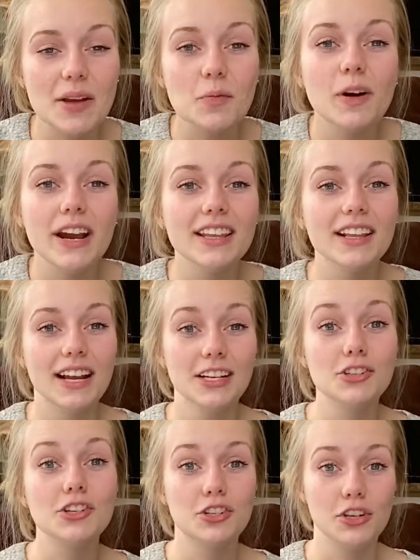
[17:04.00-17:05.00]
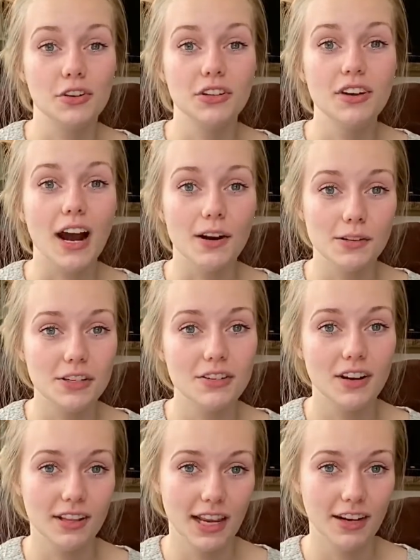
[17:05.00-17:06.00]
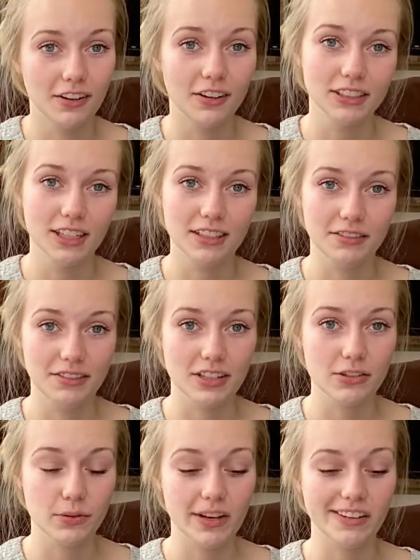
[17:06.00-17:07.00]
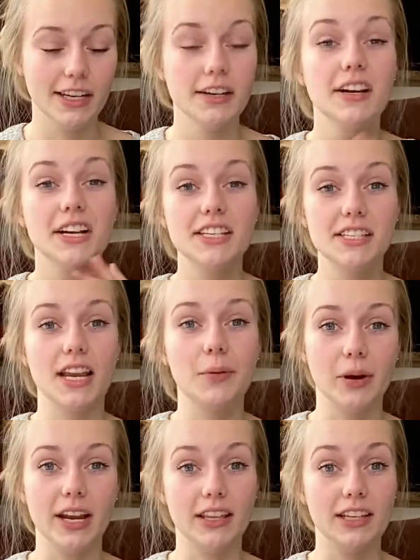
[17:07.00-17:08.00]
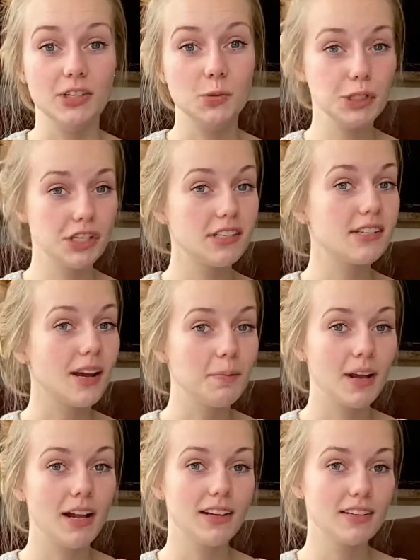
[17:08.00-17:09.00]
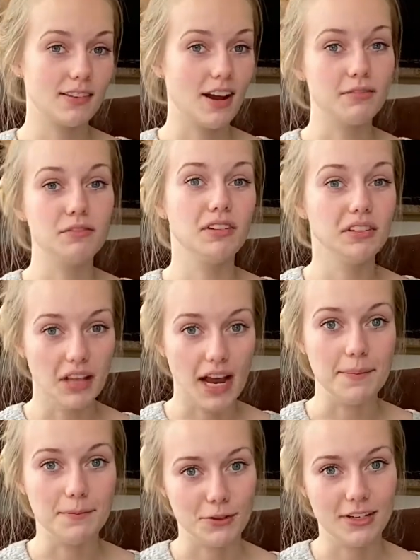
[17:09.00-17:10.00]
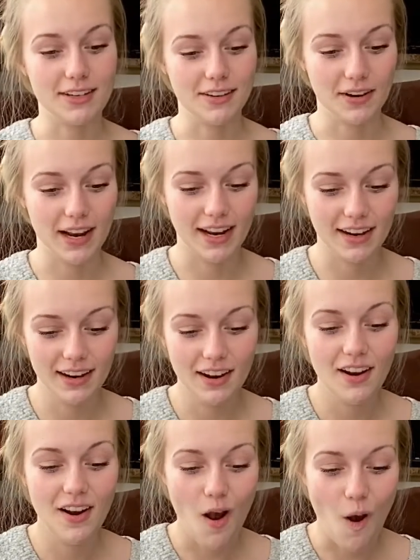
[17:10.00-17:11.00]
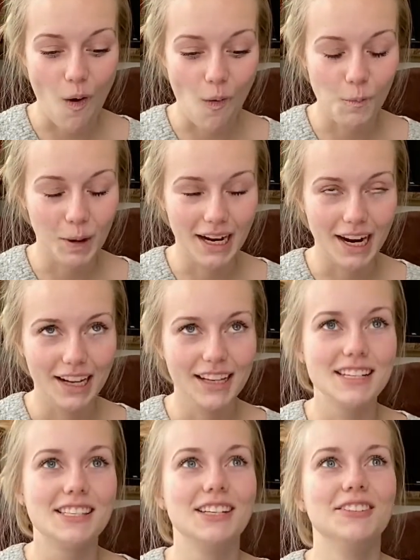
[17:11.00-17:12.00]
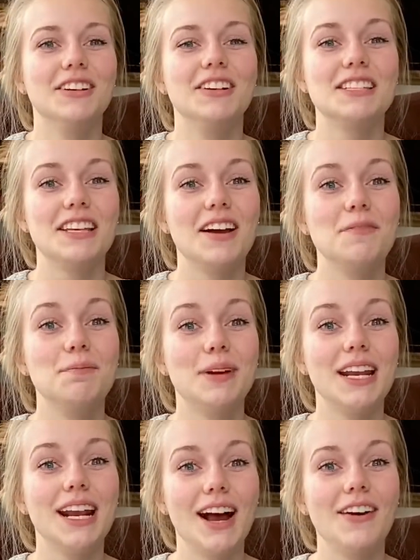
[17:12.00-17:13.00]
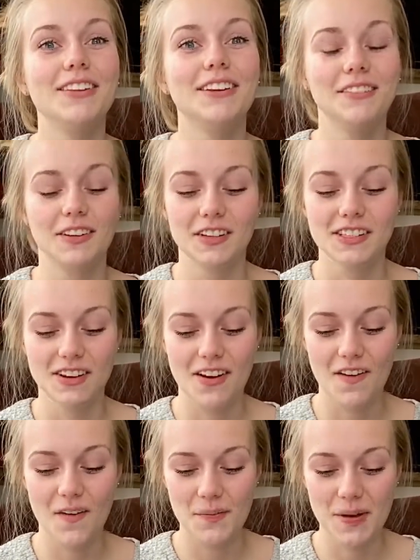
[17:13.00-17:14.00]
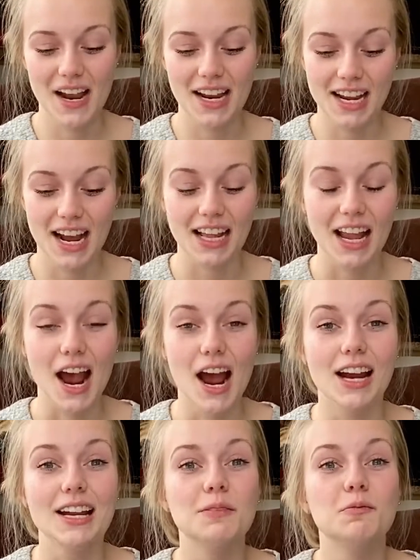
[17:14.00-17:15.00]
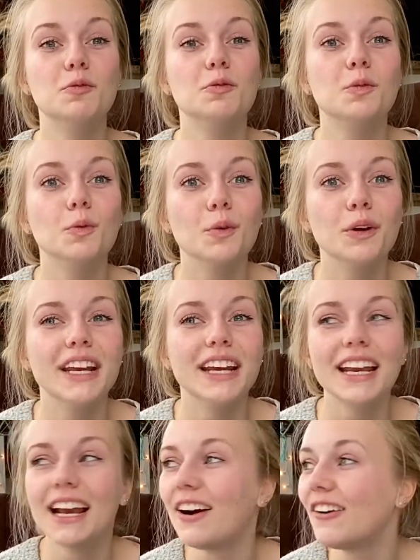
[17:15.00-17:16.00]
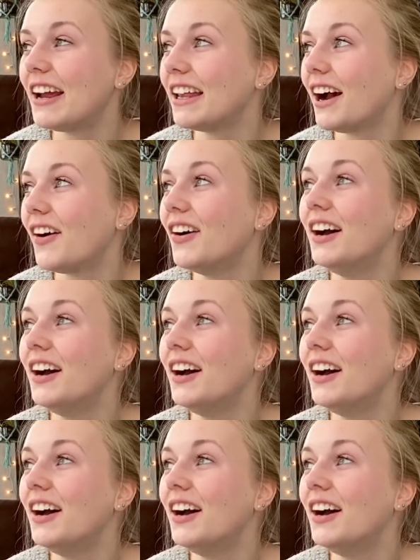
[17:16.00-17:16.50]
way that I just showed you how to on that Croton and Aralia. Same way. These were just stem cuttings off of a lime tree, okay? Oh my god, I see roots. Big, healthy roots. Oh my god, I am freaking out right now.